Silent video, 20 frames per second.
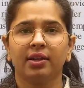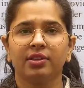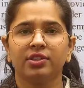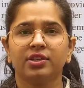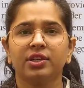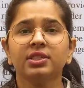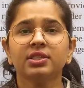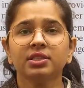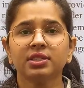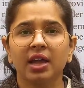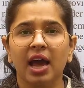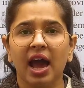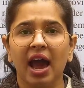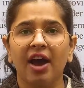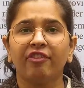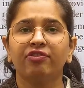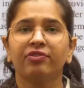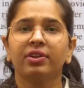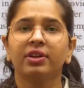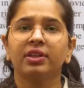just
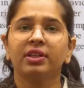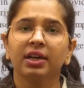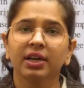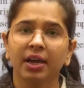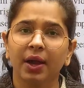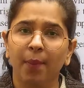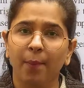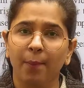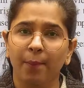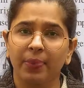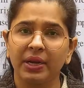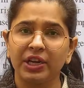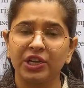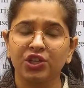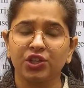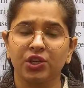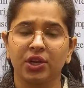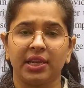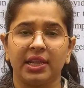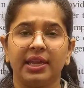after the
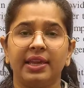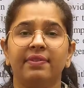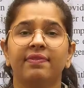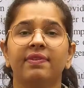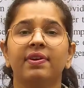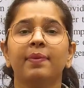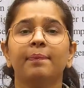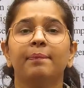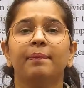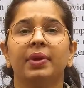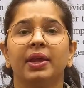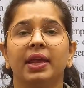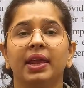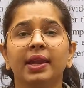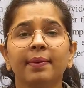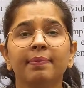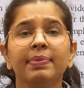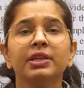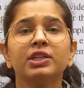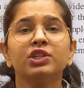completion, even
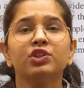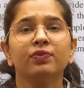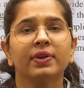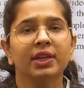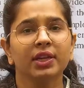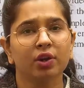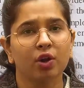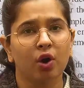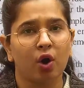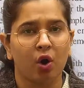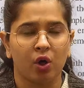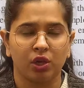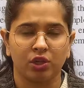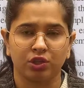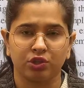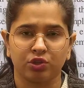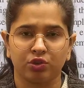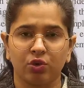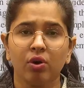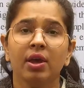in between
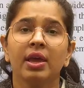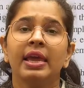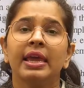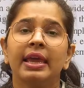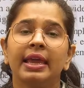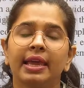also,